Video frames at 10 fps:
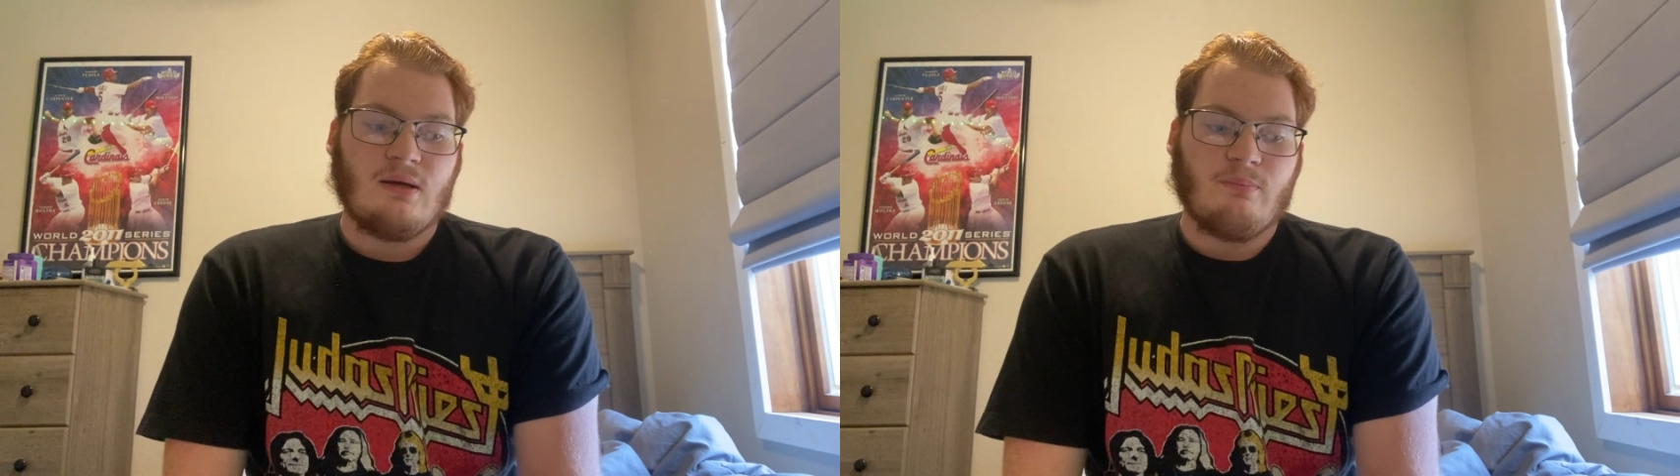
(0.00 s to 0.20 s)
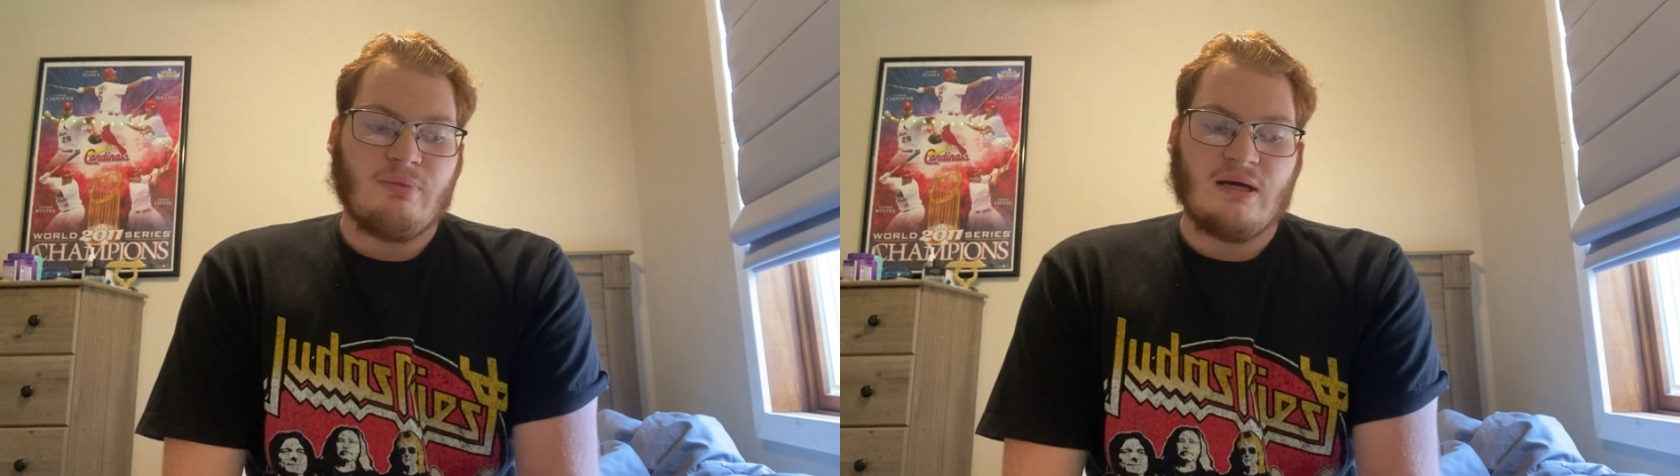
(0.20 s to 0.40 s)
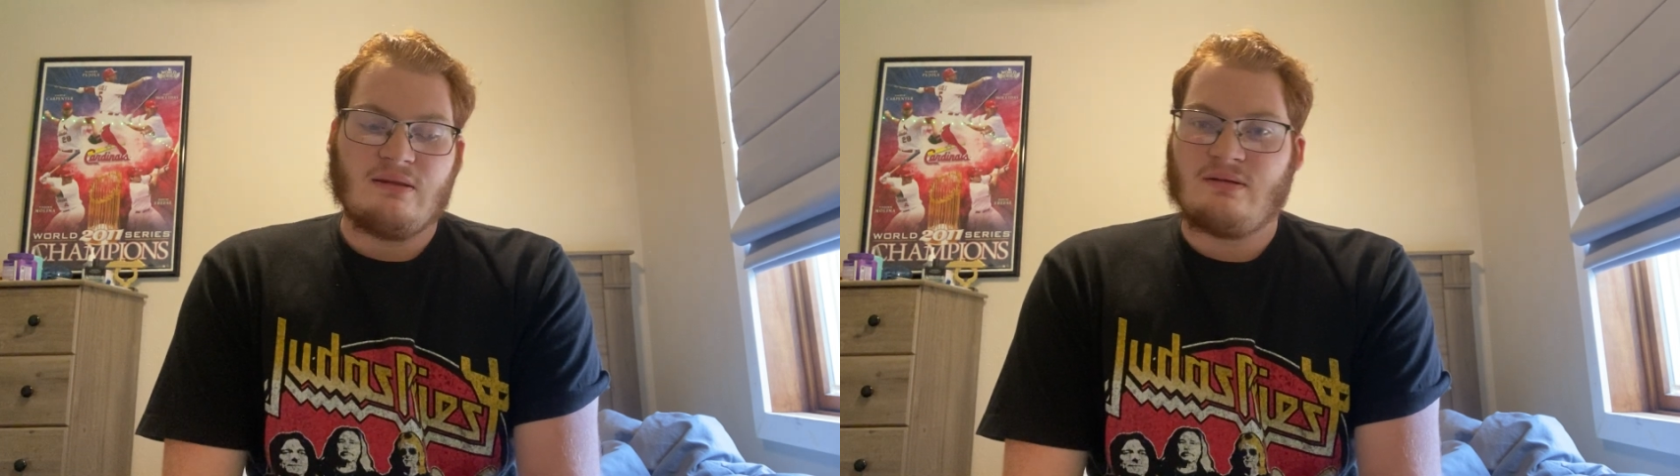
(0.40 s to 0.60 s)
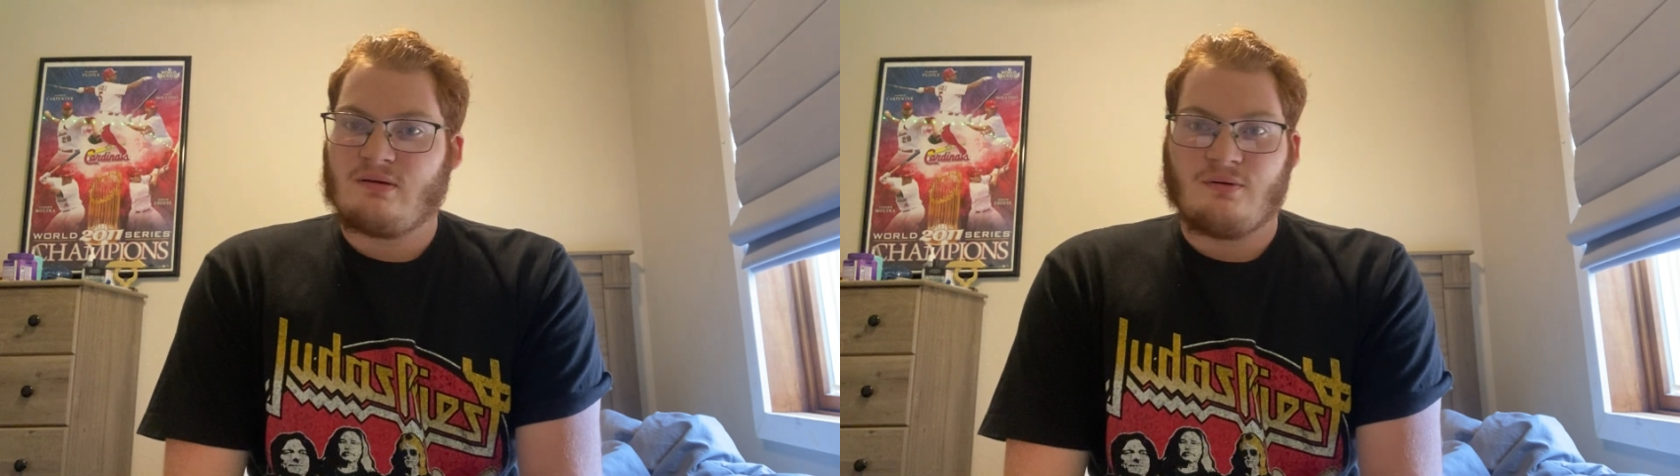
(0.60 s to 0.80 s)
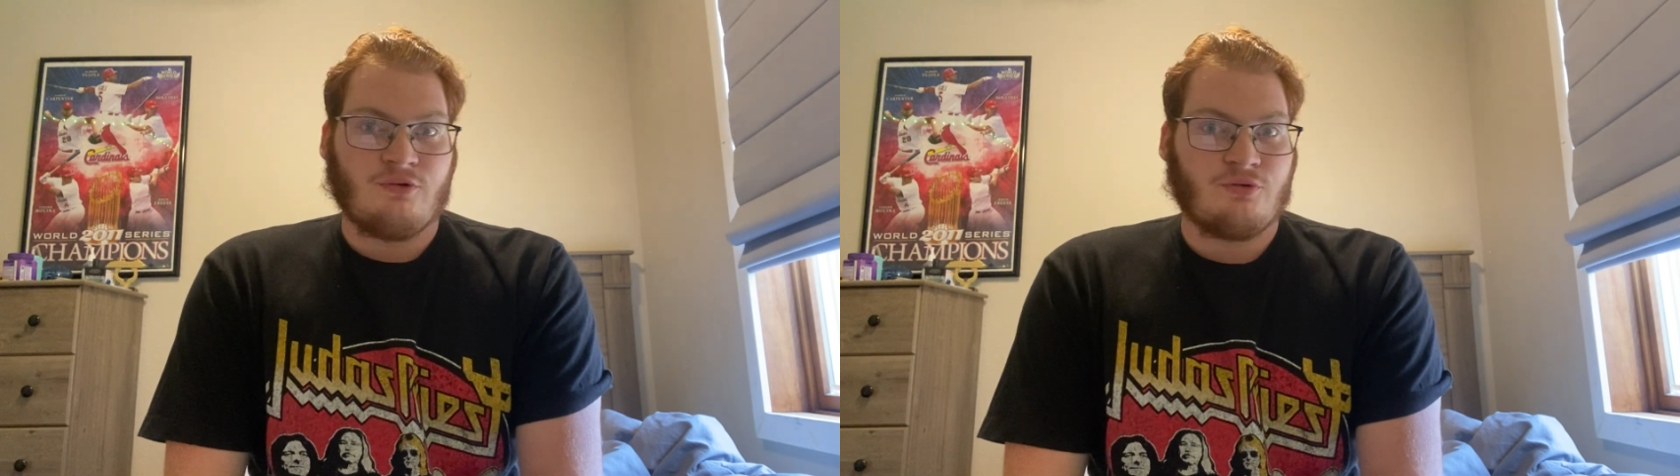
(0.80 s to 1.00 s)
But they're
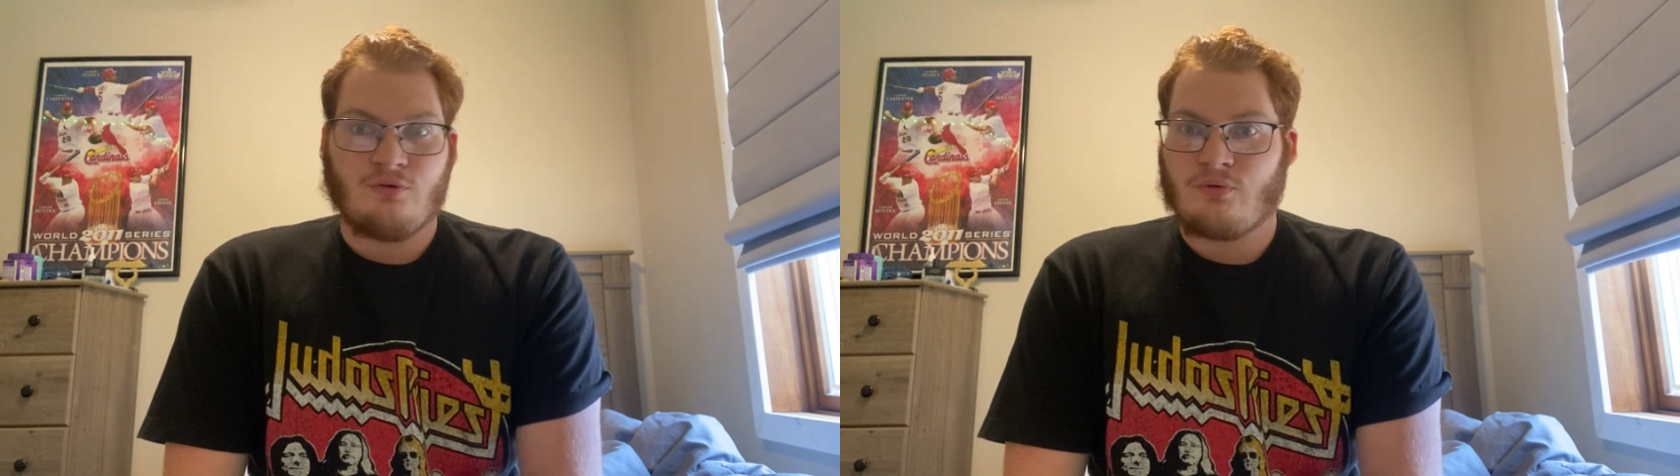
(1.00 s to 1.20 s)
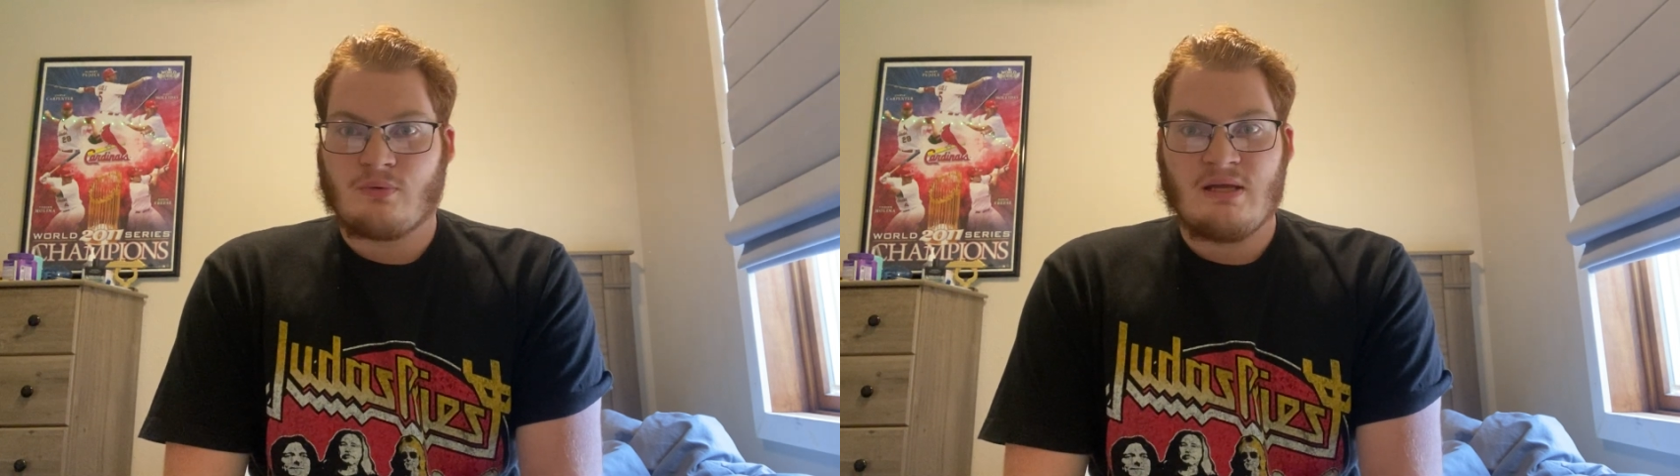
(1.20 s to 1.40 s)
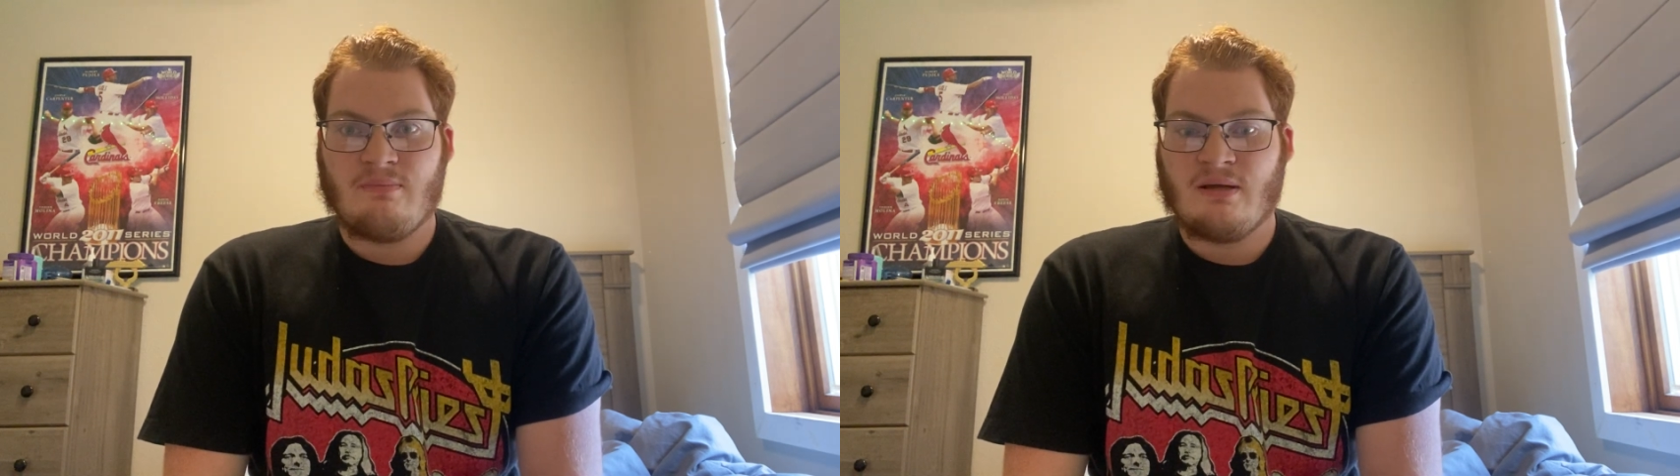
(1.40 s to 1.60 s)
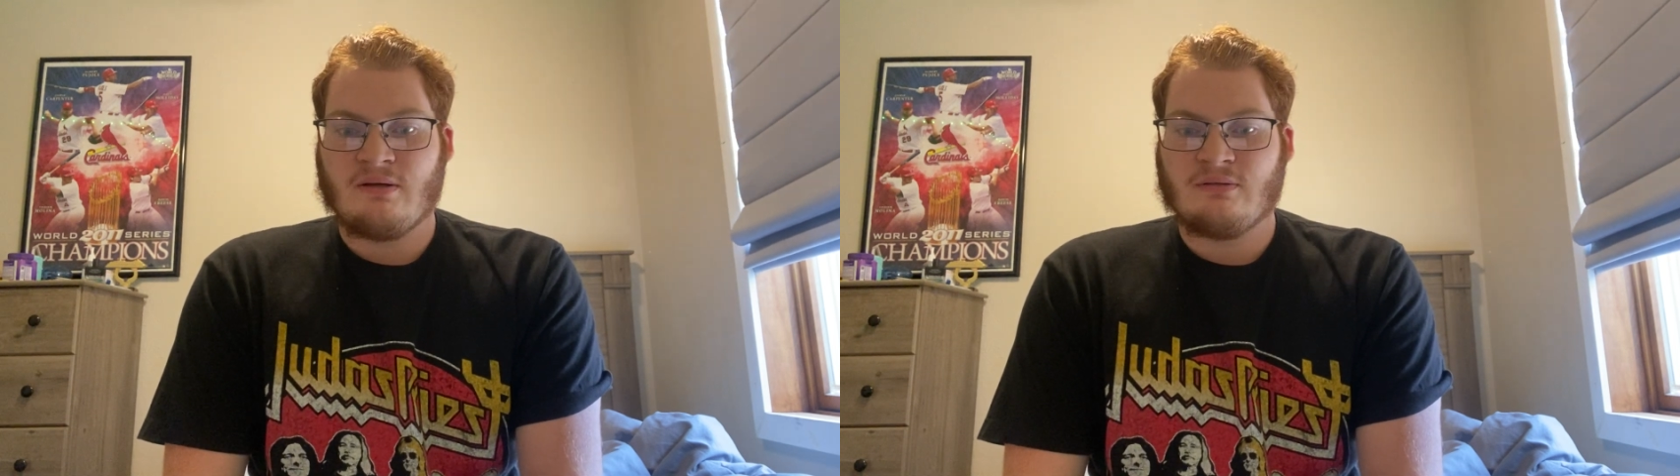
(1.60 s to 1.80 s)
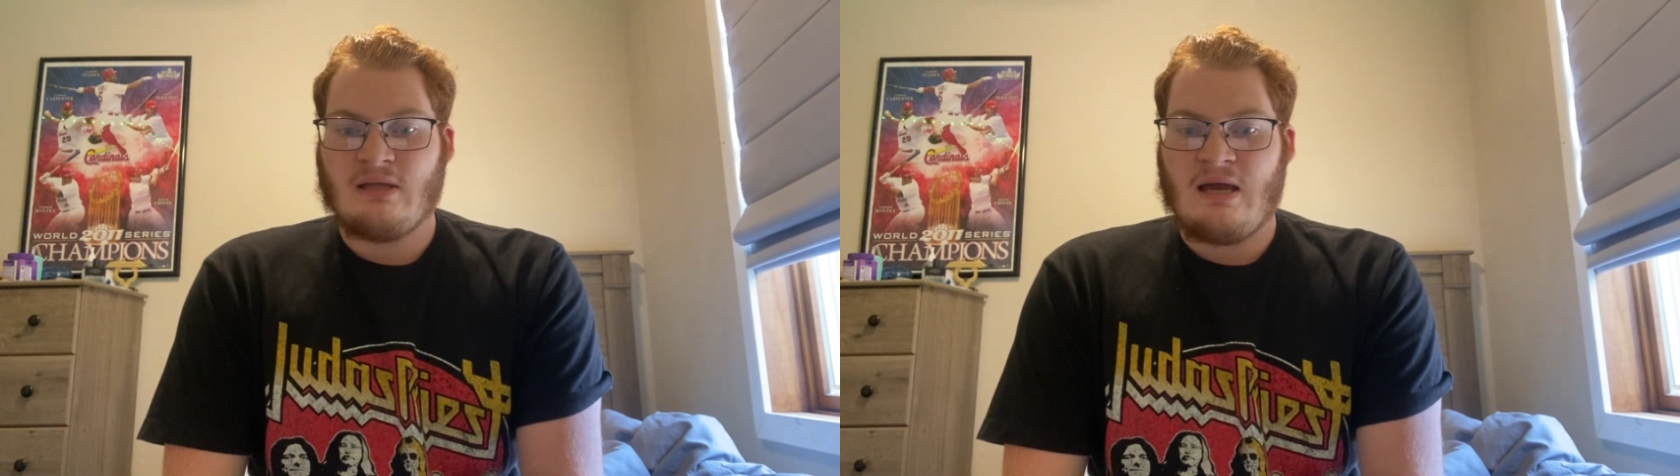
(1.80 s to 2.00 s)
going through a rebuild,